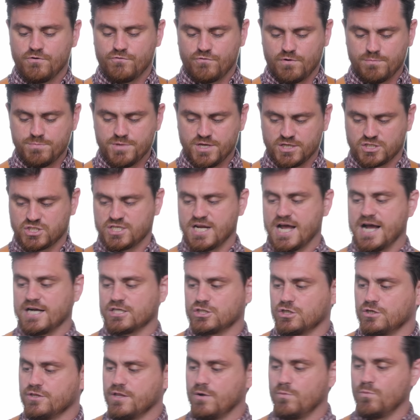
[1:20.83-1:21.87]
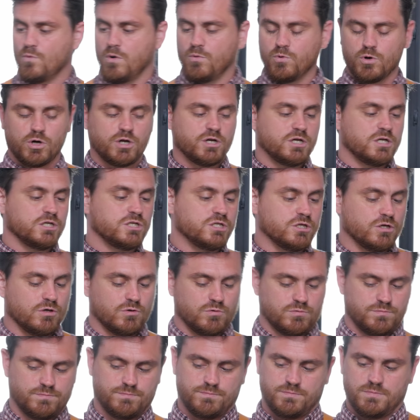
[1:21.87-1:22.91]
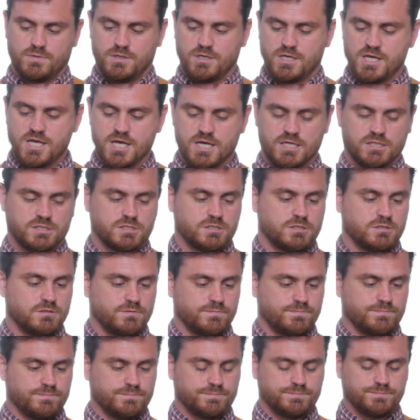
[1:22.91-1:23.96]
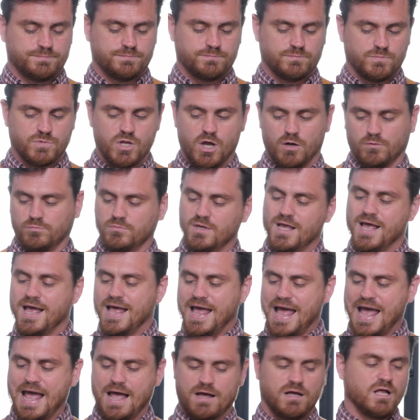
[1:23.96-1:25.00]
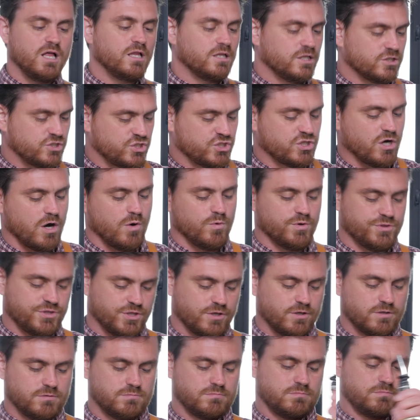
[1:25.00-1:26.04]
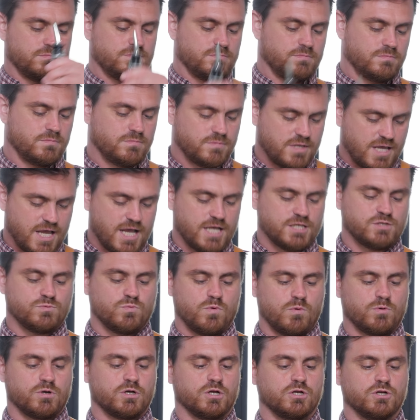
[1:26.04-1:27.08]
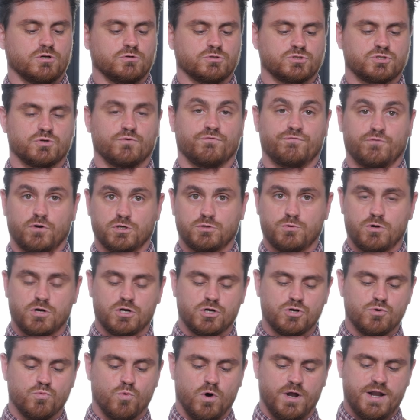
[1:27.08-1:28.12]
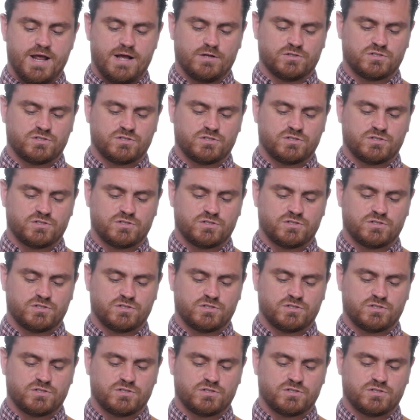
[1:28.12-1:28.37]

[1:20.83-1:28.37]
from this dasher. Then what we're gonna do is, no, ah, let's start with the, that's this is what we're gonna do. So first we're gonna do one